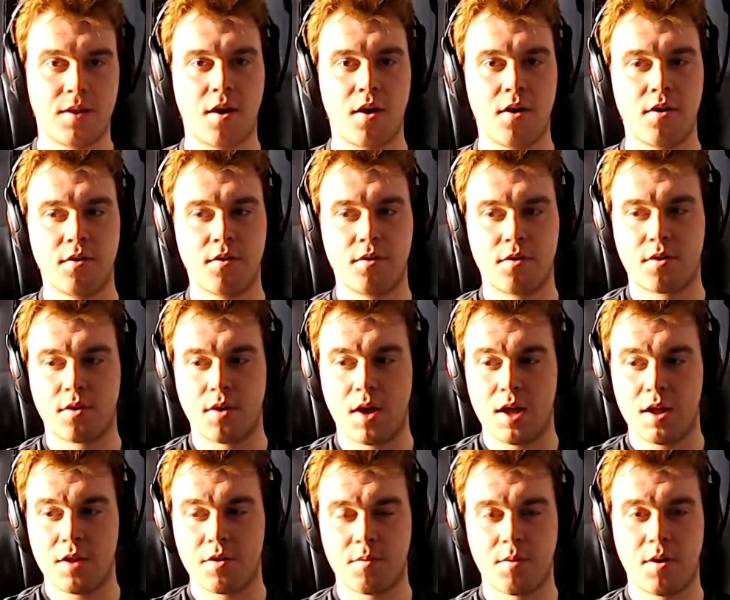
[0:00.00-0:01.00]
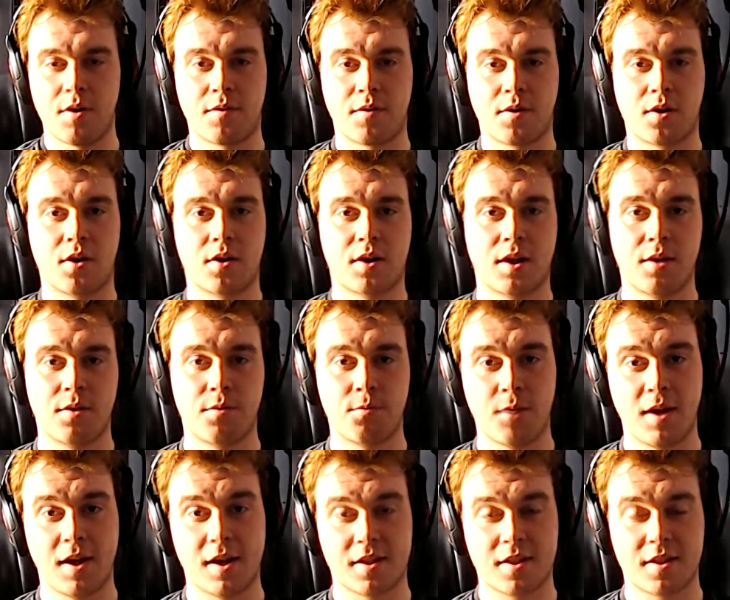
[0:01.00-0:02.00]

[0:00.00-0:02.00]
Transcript: some overclocking we